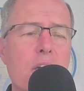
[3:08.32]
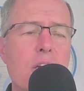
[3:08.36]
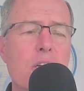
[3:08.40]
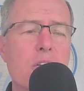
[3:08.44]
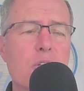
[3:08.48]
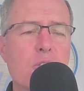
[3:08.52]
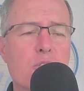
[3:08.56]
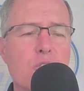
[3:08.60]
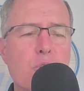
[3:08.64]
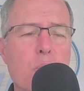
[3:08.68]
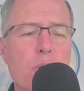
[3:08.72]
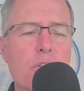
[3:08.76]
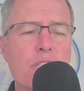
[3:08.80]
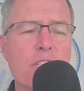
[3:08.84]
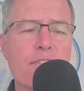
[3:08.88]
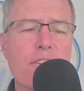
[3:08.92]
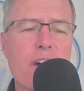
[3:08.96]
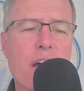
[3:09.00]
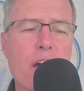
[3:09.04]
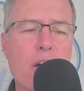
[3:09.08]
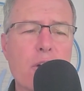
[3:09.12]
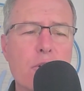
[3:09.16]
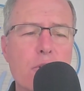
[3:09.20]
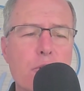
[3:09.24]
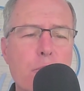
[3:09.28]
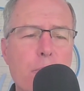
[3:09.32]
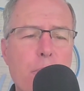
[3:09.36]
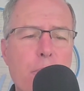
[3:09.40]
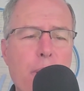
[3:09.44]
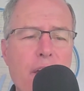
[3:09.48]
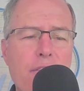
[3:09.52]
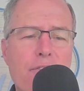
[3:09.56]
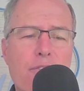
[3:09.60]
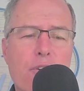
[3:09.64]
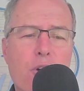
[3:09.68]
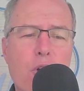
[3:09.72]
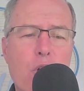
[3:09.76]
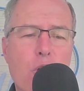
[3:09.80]
your choice of how you
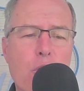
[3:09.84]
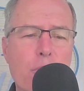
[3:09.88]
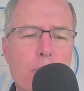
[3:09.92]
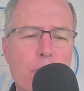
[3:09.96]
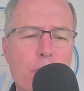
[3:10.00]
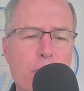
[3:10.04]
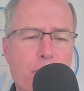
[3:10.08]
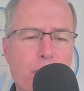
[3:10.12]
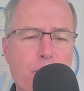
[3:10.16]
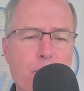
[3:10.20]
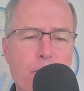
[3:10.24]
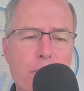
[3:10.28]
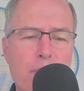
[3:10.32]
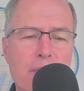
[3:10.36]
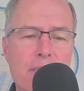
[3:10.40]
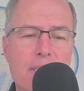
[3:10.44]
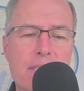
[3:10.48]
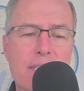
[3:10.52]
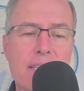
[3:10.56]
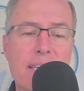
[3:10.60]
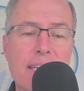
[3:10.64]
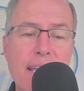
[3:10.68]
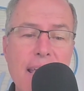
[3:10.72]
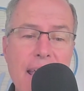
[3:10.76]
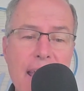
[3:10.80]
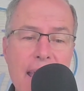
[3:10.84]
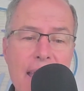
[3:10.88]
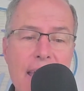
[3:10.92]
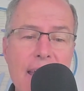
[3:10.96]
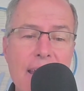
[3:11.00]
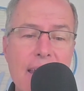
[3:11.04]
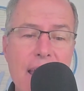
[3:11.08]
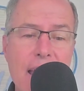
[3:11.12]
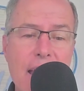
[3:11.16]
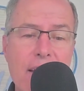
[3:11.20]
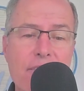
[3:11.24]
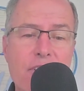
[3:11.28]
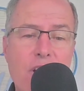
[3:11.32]
pay for home improvements can
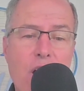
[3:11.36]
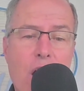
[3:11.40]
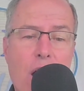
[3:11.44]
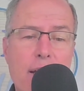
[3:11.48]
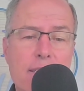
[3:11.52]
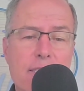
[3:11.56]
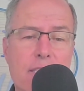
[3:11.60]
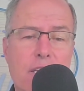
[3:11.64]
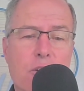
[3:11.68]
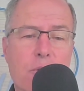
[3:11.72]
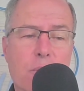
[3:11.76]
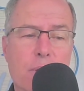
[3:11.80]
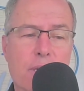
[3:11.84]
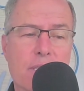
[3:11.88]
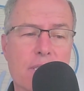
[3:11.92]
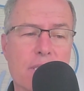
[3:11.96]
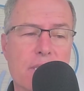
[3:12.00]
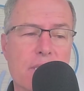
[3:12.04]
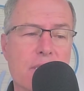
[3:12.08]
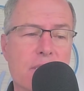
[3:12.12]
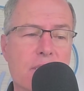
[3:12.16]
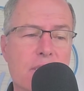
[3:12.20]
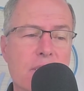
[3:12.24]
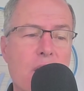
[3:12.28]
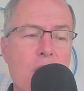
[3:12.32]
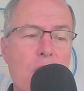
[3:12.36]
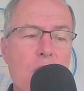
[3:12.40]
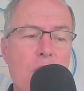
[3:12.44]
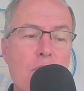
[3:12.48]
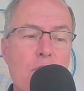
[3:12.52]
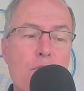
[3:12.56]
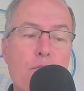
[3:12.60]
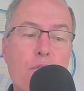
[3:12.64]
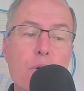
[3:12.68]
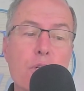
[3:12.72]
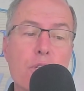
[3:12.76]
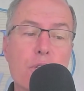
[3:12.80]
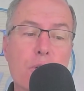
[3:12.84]
have consequences
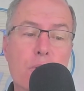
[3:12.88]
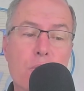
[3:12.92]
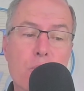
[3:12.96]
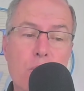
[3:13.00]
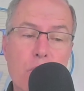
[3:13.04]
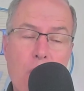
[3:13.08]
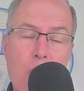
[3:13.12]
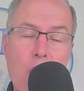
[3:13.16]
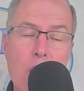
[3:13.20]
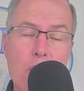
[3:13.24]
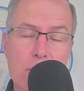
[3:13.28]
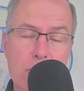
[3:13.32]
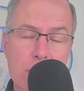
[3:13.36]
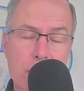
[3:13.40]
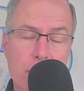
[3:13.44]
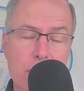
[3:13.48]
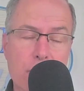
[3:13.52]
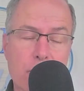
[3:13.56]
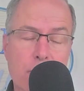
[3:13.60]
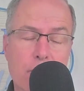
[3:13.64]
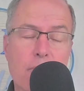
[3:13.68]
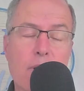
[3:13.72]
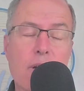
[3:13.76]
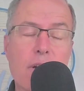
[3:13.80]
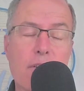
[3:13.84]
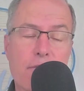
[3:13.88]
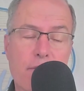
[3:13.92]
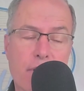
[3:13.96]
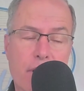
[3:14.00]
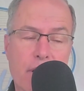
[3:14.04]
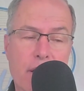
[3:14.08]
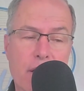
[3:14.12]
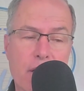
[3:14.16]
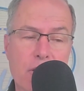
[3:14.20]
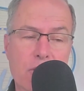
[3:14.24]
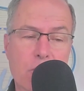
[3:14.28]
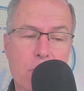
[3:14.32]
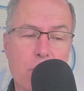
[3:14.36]
for your long-term
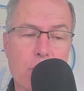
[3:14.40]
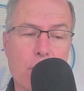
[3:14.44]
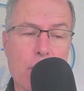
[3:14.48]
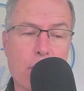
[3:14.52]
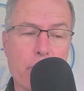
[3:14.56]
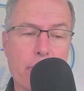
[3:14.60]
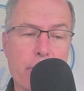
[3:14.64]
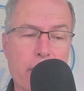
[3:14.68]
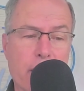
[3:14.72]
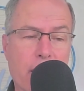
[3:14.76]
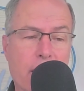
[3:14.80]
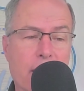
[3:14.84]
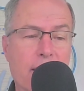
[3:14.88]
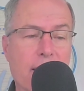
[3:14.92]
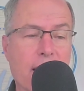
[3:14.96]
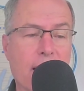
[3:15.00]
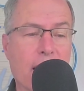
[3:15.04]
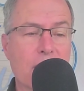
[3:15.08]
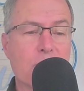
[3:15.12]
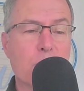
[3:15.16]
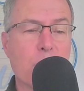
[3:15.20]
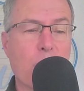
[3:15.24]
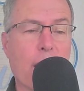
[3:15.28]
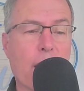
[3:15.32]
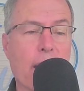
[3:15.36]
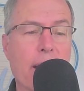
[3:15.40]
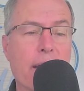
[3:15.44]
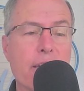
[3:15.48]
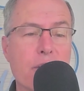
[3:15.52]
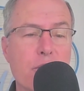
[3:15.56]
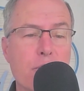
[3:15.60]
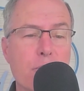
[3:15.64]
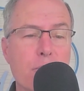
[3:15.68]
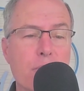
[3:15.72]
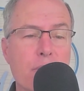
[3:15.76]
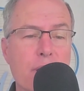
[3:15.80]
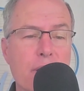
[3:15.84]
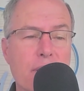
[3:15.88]
financial well-being. That's why
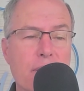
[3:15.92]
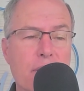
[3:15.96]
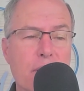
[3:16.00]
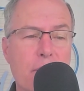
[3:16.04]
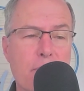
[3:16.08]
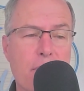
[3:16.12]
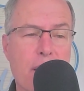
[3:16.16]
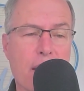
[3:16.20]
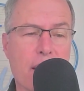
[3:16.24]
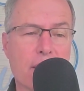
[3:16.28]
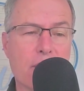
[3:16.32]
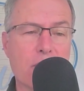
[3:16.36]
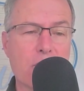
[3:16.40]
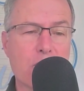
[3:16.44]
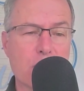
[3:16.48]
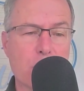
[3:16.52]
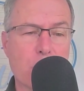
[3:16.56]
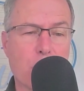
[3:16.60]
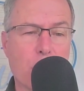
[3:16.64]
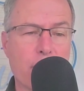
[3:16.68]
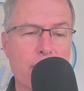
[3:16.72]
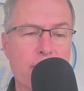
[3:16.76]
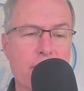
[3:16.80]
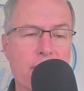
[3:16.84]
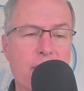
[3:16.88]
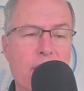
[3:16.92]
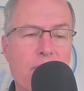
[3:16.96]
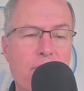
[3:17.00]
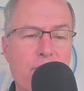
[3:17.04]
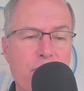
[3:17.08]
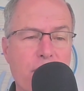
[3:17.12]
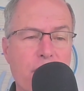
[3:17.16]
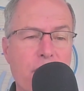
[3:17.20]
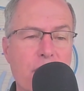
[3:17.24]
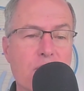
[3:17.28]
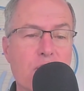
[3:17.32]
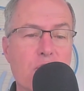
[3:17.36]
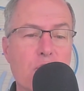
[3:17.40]
you need to make the choice that
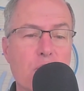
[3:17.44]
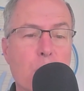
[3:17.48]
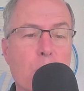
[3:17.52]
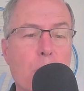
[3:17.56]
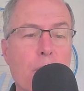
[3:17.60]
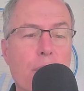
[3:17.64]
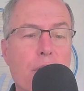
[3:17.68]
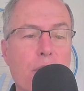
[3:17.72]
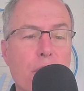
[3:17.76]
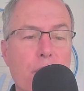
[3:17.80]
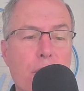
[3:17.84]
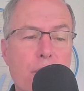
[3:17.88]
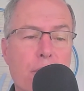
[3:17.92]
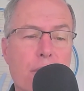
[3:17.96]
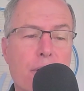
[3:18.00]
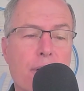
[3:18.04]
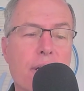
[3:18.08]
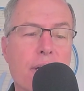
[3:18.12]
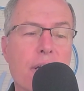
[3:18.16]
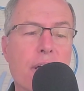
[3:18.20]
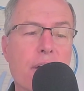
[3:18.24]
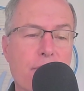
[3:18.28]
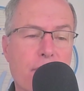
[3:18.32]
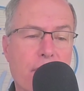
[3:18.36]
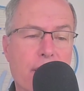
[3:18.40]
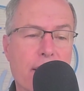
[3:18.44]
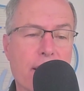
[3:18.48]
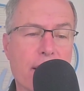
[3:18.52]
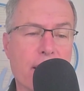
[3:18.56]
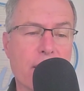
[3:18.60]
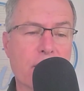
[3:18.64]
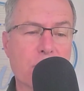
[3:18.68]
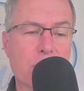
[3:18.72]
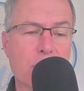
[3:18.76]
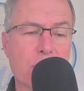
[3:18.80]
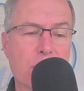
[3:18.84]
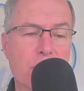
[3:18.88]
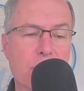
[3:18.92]
fits your current
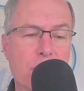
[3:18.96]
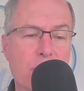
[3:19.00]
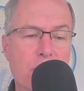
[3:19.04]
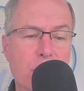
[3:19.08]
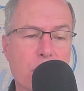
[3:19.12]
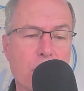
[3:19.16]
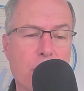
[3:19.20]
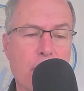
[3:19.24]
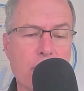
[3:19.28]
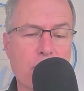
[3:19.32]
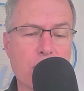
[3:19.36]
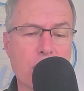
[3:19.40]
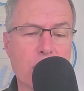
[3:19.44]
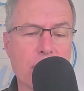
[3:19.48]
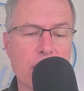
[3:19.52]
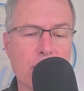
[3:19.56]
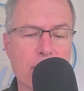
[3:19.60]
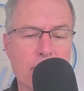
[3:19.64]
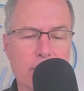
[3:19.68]
financial situation.